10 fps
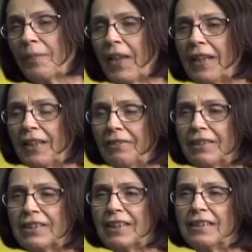And there
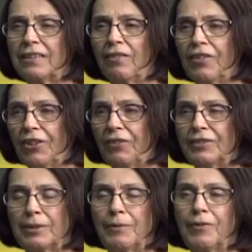is, I think, very often
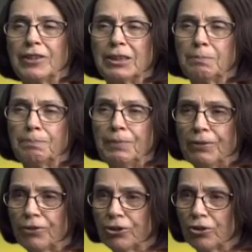something very
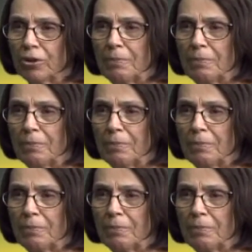spiritual